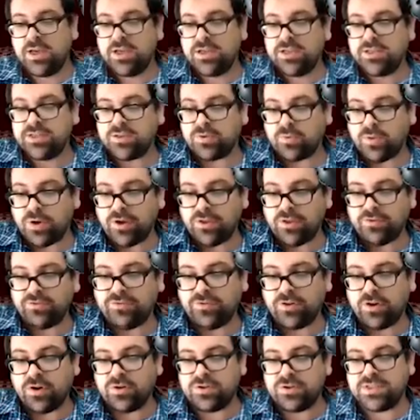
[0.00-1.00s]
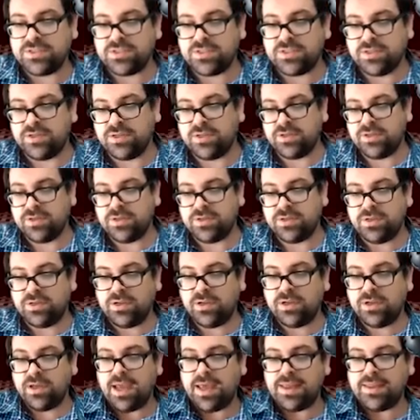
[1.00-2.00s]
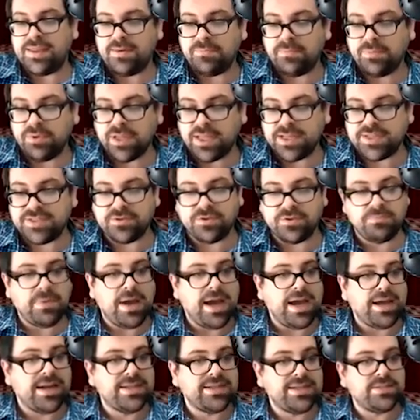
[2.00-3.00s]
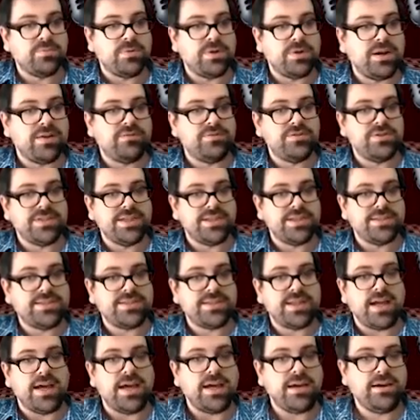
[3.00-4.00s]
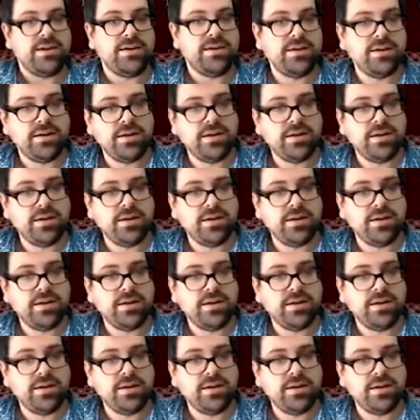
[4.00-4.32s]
Square the first, and then plus or minus whatever's inside.